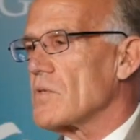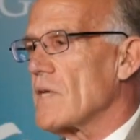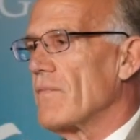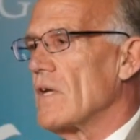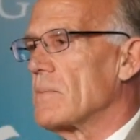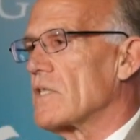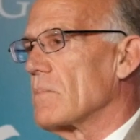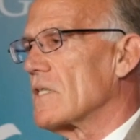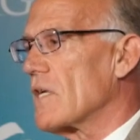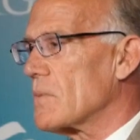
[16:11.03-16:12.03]

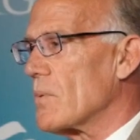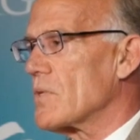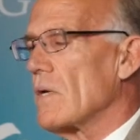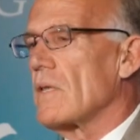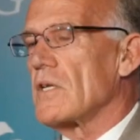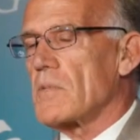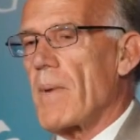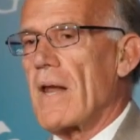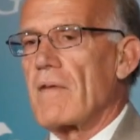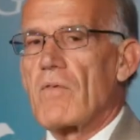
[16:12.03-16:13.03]
76% of the
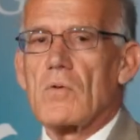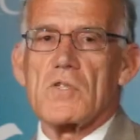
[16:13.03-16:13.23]
Hispanic vote,